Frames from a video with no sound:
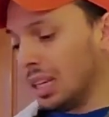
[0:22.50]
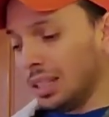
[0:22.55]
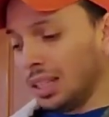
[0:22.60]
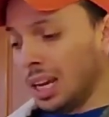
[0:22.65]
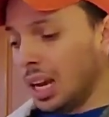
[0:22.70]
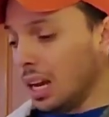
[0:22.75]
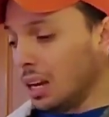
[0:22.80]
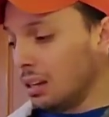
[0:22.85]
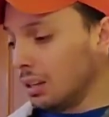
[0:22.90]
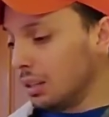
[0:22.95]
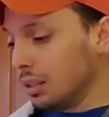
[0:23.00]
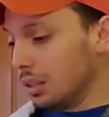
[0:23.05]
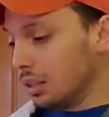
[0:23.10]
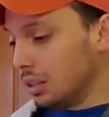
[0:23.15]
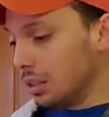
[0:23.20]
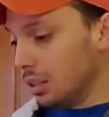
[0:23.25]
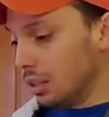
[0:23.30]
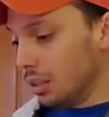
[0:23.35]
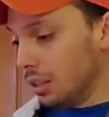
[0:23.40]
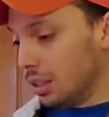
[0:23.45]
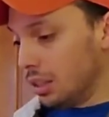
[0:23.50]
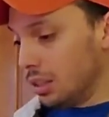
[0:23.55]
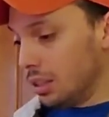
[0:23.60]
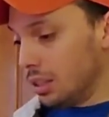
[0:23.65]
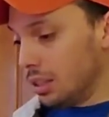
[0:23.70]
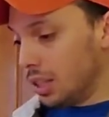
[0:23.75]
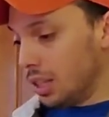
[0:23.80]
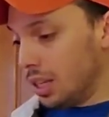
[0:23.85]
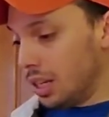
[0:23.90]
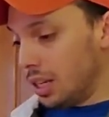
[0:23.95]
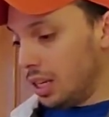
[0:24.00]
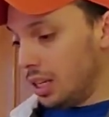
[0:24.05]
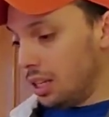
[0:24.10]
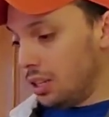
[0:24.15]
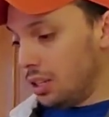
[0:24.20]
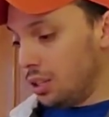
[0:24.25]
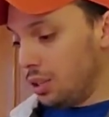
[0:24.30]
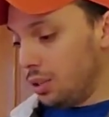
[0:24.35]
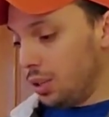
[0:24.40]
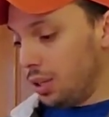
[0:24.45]
yeah, let's get
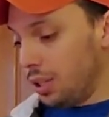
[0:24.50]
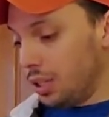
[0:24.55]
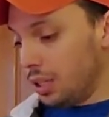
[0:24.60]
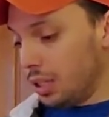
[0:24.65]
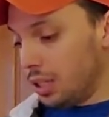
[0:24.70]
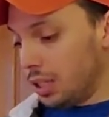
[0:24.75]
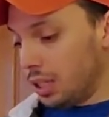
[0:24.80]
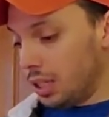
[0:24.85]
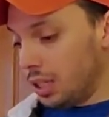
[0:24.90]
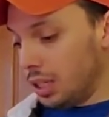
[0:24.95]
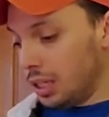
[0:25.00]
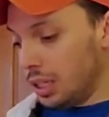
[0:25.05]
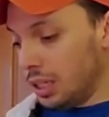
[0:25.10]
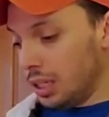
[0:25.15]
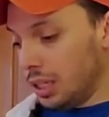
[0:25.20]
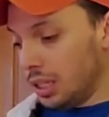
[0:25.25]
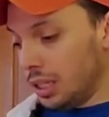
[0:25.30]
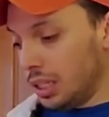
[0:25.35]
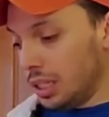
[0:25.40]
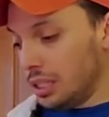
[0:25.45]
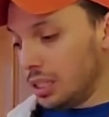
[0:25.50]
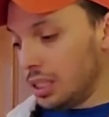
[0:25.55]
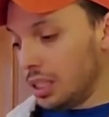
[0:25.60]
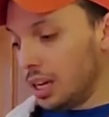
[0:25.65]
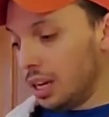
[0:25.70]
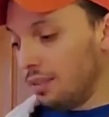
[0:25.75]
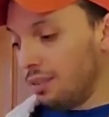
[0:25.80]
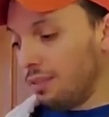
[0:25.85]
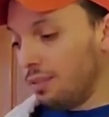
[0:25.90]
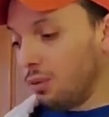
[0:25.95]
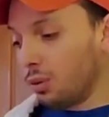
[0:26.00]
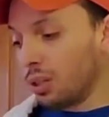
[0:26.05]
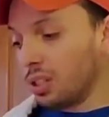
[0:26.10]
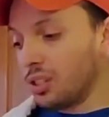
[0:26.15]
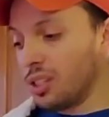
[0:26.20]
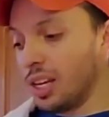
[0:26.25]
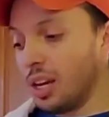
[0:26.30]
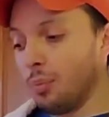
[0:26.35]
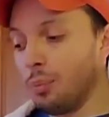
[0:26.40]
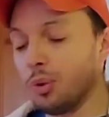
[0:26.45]
into it. Uh, it does have four
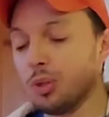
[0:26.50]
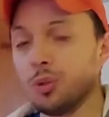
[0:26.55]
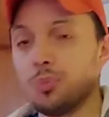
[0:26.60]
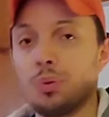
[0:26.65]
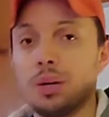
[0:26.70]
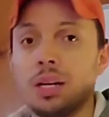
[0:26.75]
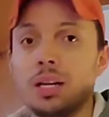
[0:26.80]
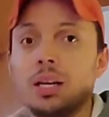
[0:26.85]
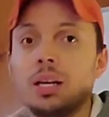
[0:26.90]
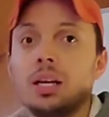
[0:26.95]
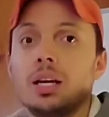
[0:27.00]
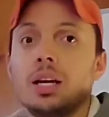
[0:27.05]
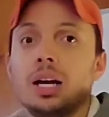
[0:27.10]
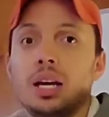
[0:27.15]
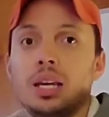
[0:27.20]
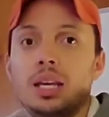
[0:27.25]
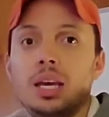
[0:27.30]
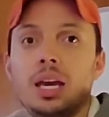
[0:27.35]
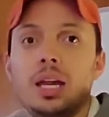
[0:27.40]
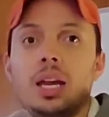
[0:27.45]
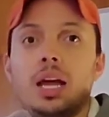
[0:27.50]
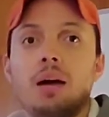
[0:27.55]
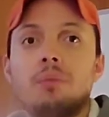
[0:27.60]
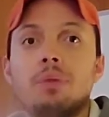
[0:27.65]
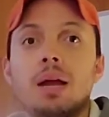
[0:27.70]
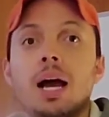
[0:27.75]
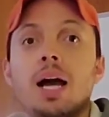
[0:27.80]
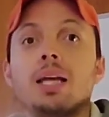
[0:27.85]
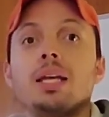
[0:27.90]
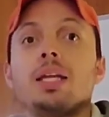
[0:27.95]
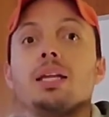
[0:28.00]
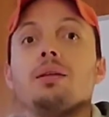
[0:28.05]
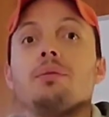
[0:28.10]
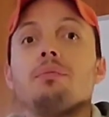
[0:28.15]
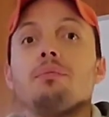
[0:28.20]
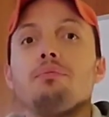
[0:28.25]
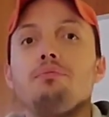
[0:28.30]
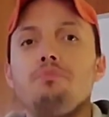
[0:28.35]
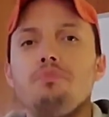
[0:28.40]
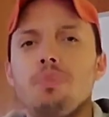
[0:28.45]
examples, but Again, I'm not going
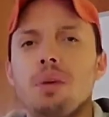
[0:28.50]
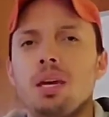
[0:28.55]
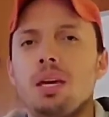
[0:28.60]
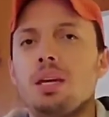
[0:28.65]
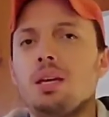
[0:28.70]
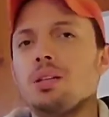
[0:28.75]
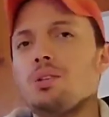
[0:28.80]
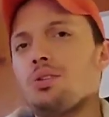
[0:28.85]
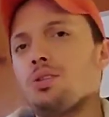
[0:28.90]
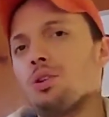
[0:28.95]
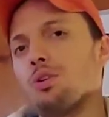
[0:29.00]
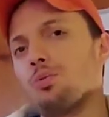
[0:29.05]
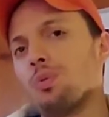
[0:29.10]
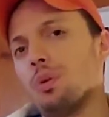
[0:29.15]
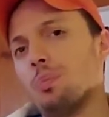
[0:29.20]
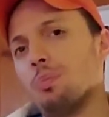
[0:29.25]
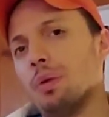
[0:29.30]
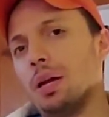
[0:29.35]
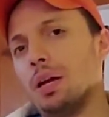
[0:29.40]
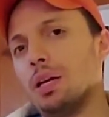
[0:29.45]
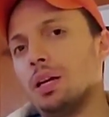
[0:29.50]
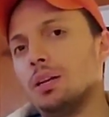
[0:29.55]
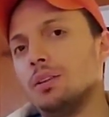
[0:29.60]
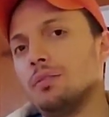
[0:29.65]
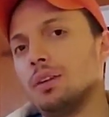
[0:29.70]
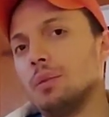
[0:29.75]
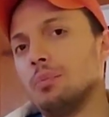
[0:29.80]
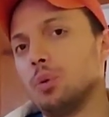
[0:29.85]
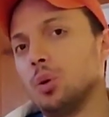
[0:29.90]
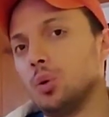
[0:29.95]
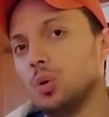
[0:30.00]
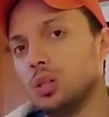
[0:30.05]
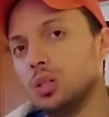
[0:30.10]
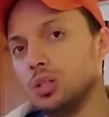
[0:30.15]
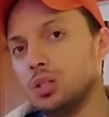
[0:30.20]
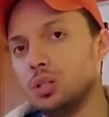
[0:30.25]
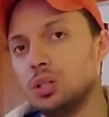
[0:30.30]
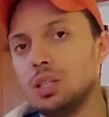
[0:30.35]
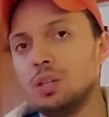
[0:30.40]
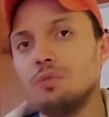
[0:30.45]
to make it so repetitive. I'm going
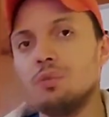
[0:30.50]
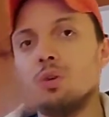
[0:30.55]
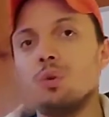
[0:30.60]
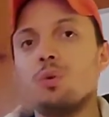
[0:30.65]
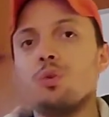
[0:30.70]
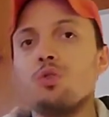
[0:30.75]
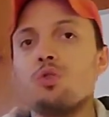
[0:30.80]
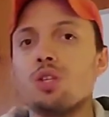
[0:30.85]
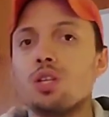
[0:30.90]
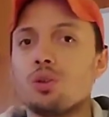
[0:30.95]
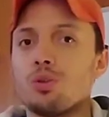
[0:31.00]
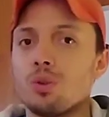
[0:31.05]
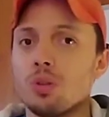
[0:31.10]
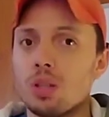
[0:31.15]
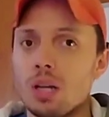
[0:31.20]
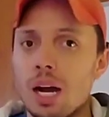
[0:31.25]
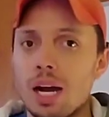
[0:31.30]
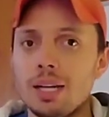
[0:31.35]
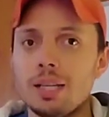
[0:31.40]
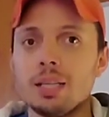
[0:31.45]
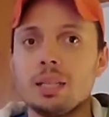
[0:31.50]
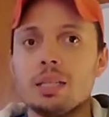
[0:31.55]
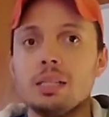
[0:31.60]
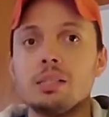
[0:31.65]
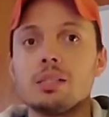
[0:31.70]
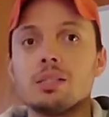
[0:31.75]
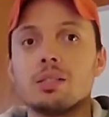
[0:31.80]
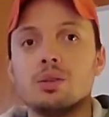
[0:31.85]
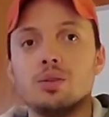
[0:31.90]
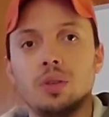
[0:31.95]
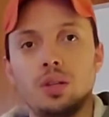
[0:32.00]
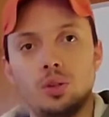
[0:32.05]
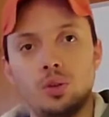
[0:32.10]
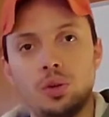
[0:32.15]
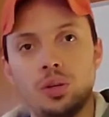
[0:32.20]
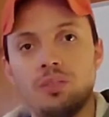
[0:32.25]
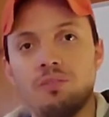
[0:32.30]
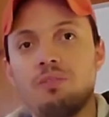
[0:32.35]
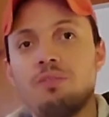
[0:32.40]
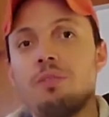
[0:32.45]
to give you general guidelines so that you
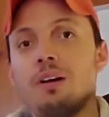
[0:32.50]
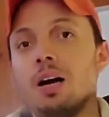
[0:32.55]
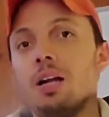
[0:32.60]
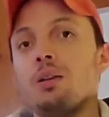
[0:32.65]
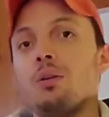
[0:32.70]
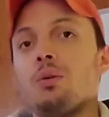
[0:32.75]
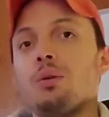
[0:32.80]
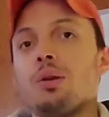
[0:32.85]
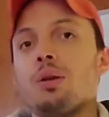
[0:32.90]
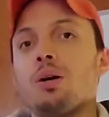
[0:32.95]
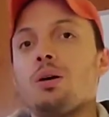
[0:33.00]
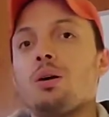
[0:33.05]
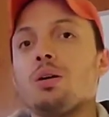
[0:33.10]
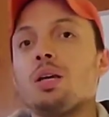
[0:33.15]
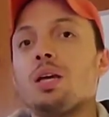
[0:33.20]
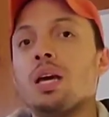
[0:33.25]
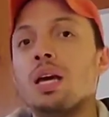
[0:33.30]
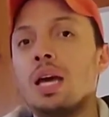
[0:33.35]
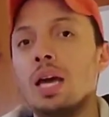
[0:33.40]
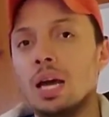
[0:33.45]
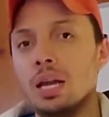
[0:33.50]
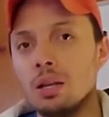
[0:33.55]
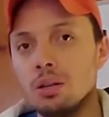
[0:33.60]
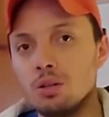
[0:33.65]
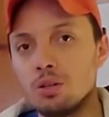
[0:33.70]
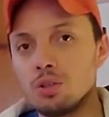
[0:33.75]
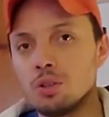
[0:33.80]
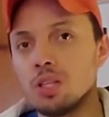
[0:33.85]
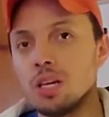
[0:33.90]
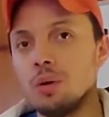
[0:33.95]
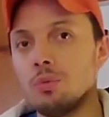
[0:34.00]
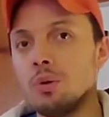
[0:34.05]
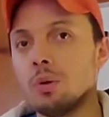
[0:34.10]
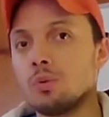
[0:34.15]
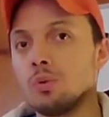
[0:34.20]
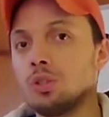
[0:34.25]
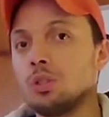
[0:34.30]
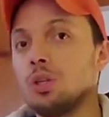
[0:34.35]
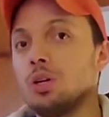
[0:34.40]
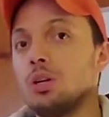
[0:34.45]
can follow along and understand what
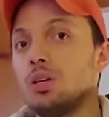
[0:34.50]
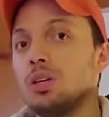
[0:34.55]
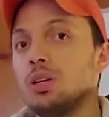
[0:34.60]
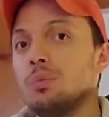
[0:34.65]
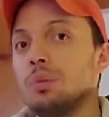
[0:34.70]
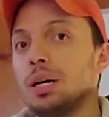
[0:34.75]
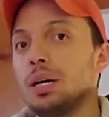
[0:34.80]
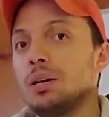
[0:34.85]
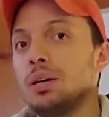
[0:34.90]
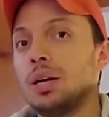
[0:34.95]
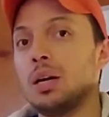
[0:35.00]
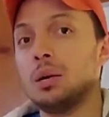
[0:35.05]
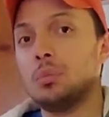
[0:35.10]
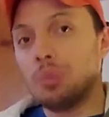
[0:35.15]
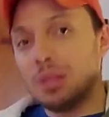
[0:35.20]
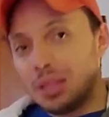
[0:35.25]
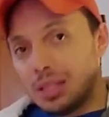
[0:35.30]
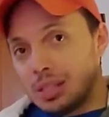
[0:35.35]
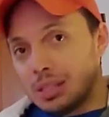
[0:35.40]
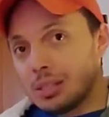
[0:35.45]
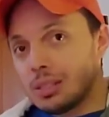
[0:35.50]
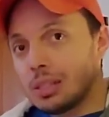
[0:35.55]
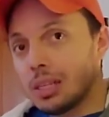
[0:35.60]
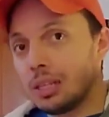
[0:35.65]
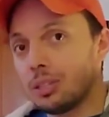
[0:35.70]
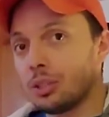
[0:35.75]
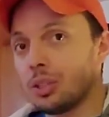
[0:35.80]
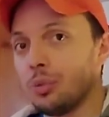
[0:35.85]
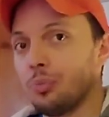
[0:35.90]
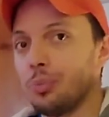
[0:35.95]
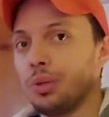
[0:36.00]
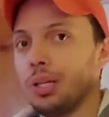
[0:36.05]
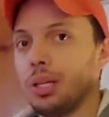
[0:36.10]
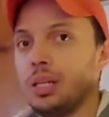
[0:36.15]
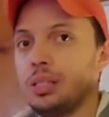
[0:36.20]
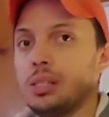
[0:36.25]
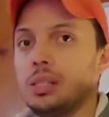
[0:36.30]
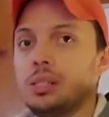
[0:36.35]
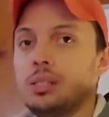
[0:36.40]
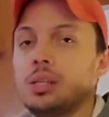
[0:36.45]
we're talking about. But this is actually pretty
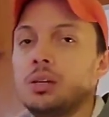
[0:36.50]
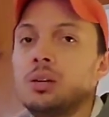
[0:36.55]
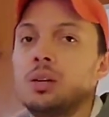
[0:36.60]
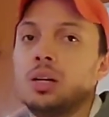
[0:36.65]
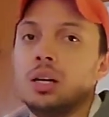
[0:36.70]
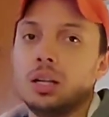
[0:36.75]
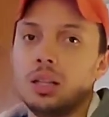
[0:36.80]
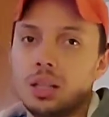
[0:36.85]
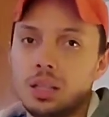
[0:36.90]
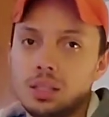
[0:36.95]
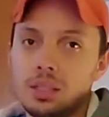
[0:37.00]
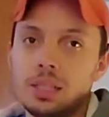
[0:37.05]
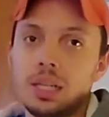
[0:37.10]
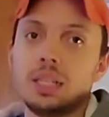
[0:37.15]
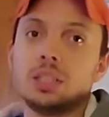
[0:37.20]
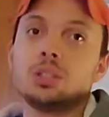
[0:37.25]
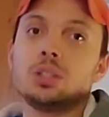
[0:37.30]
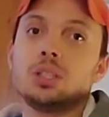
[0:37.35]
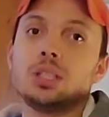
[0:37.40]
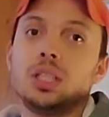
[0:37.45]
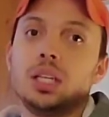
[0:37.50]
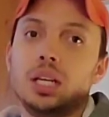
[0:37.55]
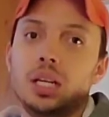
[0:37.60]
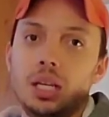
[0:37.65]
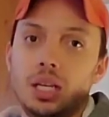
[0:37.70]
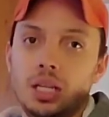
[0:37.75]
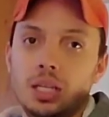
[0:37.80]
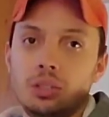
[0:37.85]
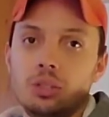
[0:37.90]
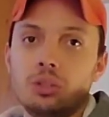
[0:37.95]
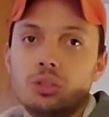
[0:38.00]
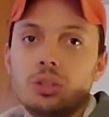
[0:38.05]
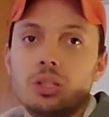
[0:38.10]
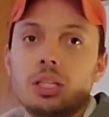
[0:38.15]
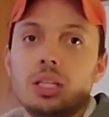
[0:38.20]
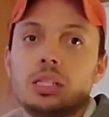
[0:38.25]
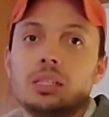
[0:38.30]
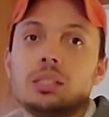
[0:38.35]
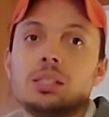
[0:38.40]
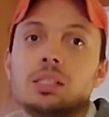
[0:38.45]
easy. So let's actually get into the
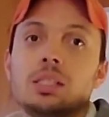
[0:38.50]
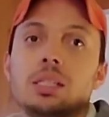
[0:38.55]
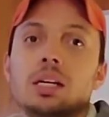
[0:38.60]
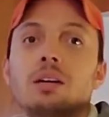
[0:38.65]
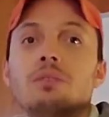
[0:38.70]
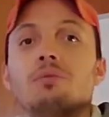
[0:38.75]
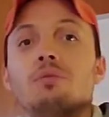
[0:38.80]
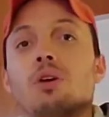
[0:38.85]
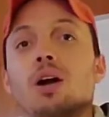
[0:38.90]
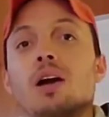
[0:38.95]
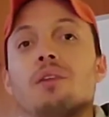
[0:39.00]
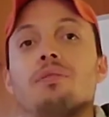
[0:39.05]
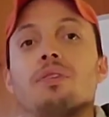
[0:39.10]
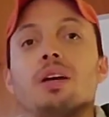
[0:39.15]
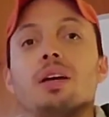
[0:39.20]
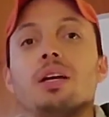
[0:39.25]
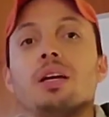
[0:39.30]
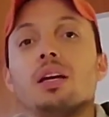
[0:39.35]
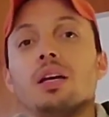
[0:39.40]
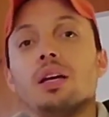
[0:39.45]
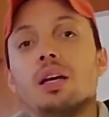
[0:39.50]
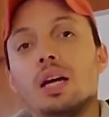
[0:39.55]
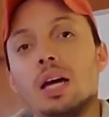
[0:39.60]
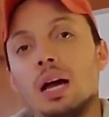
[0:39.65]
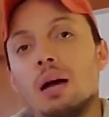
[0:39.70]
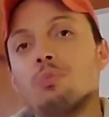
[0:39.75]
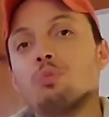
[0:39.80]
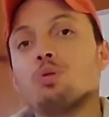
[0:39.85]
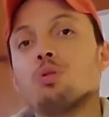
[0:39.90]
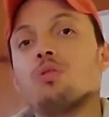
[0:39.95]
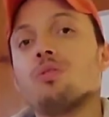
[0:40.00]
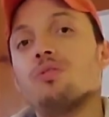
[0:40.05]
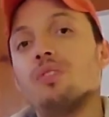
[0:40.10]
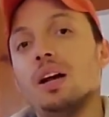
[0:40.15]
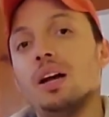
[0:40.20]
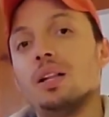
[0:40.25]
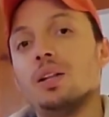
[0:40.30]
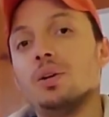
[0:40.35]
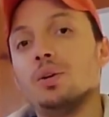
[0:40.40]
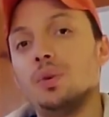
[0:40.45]
lesson of graphing absolute
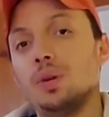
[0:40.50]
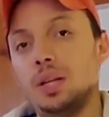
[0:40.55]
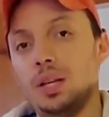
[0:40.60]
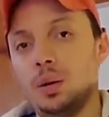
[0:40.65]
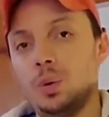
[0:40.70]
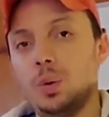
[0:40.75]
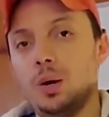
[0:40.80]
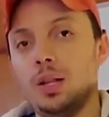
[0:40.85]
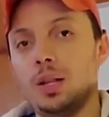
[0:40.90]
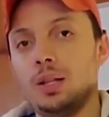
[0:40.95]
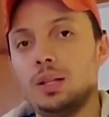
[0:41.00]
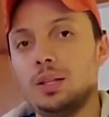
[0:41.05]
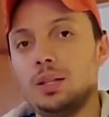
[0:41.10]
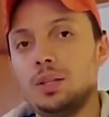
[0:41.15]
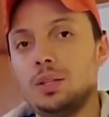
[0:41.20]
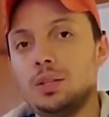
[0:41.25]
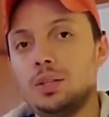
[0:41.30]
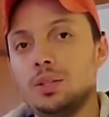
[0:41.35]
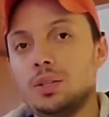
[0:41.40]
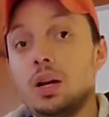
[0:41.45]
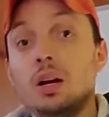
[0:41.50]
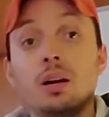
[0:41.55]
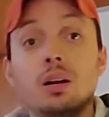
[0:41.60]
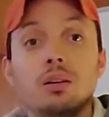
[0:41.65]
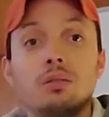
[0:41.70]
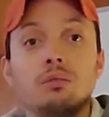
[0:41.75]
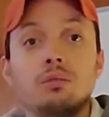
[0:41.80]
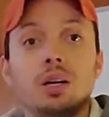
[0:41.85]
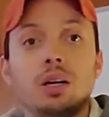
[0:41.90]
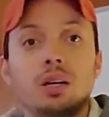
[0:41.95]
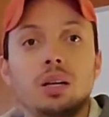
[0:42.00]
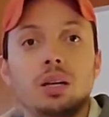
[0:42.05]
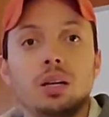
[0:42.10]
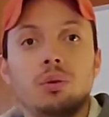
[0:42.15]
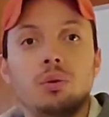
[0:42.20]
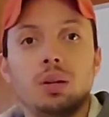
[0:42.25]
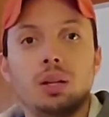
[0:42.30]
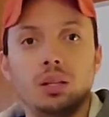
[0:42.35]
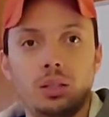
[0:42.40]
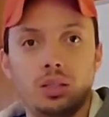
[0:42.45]
value inequality. Uh, not
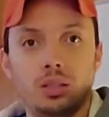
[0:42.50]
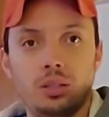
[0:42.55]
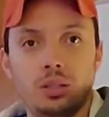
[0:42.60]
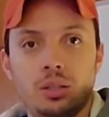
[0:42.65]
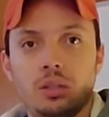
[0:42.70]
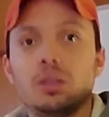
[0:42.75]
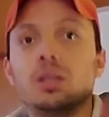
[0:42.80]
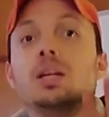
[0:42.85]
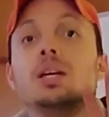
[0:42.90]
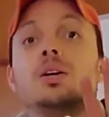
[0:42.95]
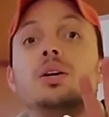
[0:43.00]
inequality, sorry.